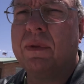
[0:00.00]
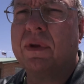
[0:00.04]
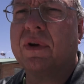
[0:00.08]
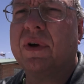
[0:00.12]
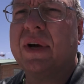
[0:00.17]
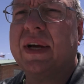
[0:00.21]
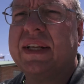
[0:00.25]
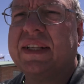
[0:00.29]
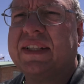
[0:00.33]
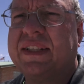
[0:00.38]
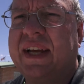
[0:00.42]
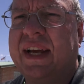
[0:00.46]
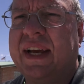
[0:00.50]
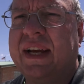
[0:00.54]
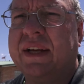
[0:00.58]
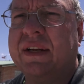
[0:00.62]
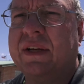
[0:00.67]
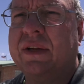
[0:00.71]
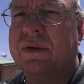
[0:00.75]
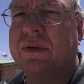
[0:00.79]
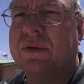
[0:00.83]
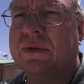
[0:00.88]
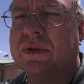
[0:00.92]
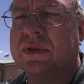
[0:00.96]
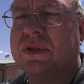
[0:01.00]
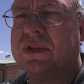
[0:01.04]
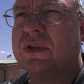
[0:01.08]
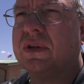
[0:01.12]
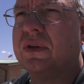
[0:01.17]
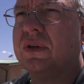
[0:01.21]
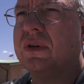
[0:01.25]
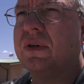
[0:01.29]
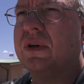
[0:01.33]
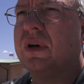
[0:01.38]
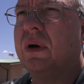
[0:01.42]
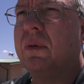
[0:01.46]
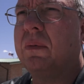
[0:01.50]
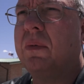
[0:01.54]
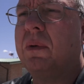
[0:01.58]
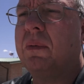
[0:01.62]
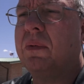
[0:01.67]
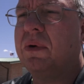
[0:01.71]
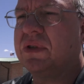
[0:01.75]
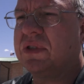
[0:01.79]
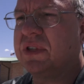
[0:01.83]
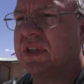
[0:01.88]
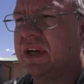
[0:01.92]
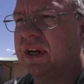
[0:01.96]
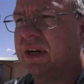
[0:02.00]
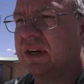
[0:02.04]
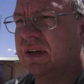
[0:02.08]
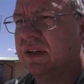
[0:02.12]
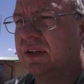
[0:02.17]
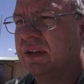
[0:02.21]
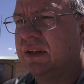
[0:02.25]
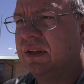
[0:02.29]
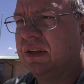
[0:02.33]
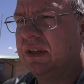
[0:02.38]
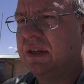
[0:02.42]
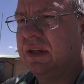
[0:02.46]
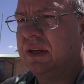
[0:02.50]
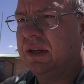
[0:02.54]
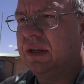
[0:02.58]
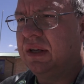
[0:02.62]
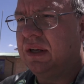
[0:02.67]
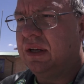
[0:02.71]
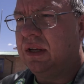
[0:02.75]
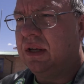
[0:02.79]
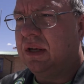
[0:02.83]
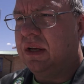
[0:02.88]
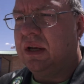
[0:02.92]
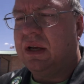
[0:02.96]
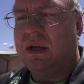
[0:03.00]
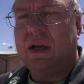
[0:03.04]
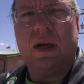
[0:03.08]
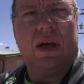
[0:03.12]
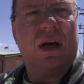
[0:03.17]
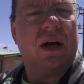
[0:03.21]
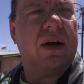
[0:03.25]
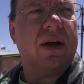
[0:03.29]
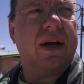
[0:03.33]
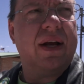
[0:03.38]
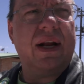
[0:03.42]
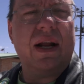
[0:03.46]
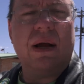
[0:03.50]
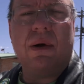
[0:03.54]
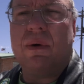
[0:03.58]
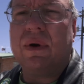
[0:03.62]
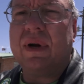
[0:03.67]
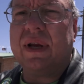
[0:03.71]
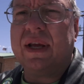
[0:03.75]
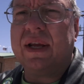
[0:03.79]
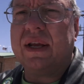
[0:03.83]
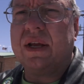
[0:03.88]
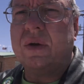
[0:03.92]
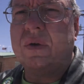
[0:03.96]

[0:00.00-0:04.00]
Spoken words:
Great Sand Dunes, so I'm almost there. All right, I want to get